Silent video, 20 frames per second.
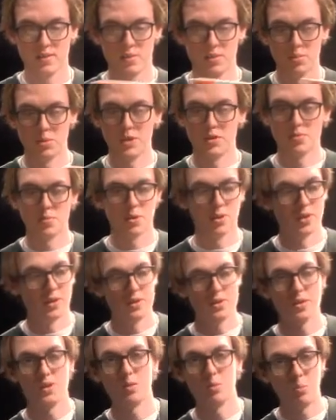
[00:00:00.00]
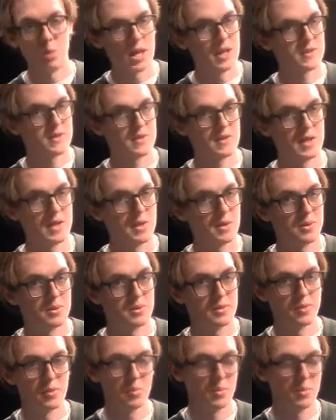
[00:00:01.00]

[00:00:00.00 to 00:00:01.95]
Beach Boys' Pet Sounds from